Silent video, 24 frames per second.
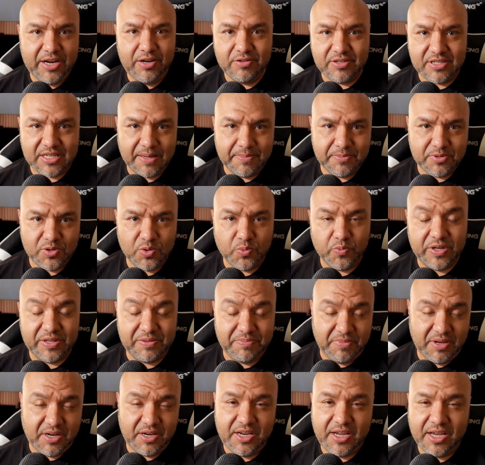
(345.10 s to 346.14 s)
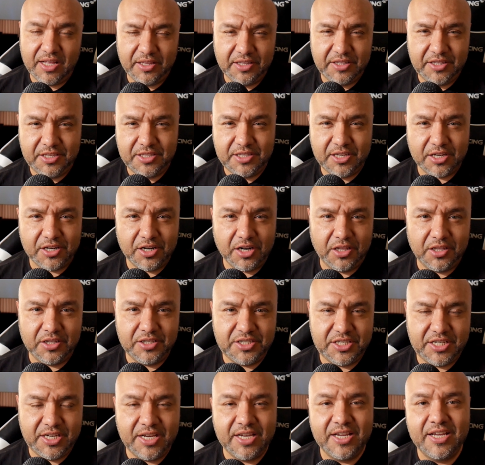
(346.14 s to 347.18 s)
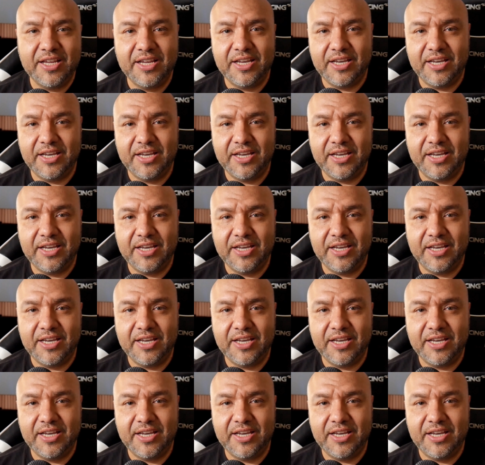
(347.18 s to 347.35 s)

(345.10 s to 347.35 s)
new Samsung with mini LED technology.